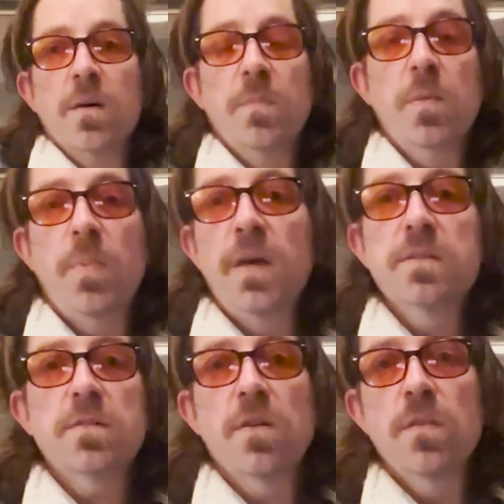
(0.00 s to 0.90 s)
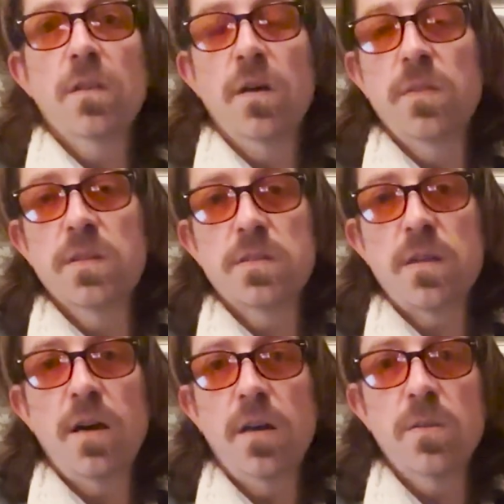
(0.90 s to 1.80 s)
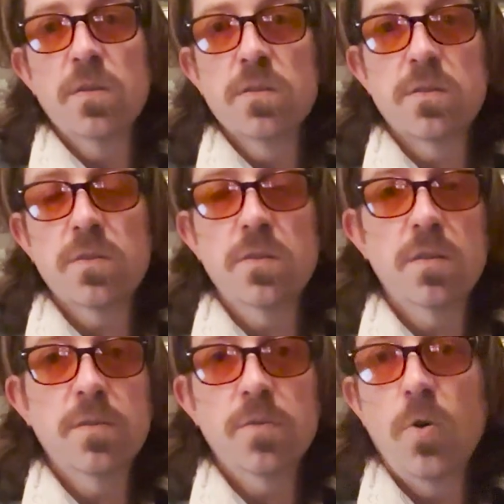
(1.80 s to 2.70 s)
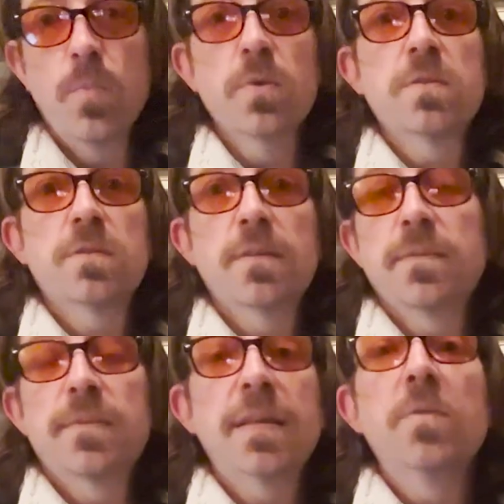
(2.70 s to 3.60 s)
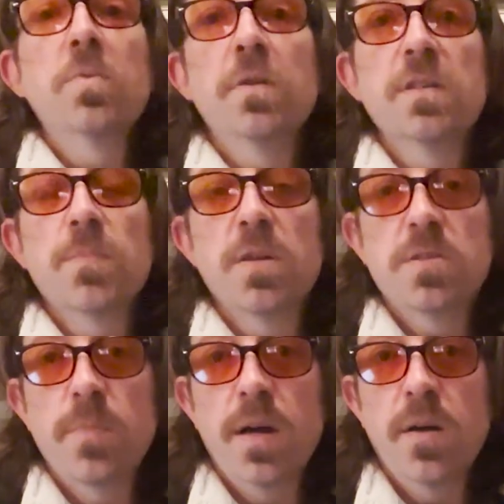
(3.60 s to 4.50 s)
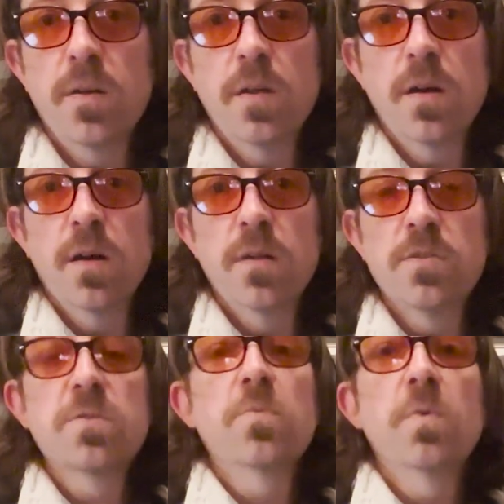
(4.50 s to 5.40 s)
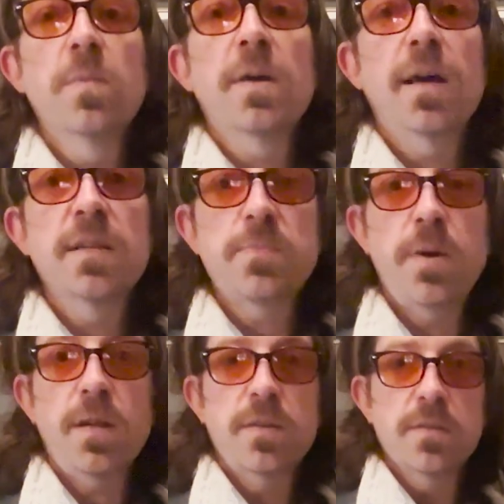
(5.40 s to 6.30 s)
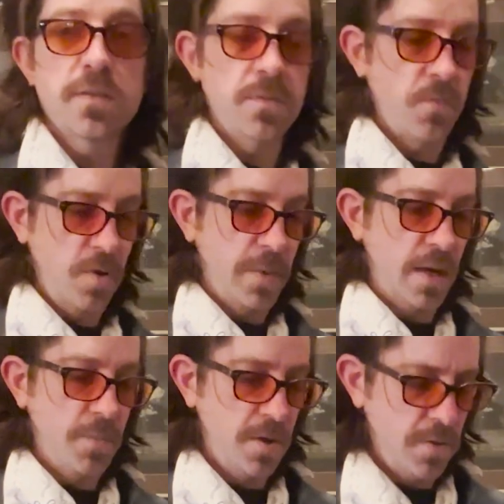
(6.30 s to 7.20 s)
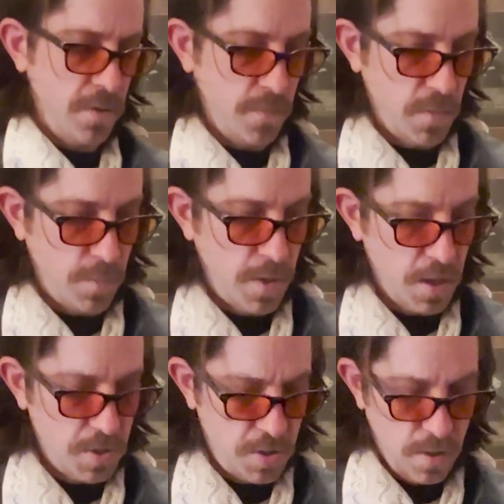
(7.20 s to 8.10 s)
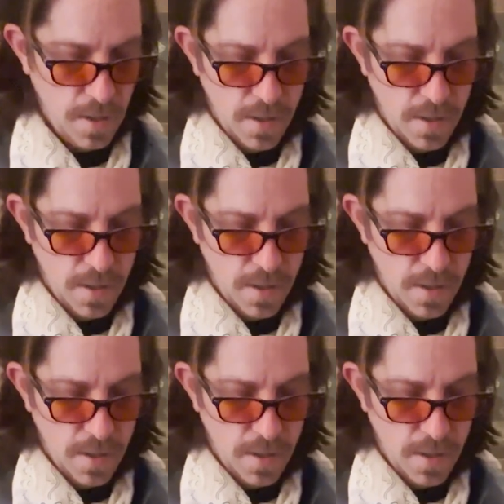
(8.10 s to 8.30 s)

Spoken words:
The bass on this style is almost equally as much about just the rhythmic aspect as really being able to hear the pitch.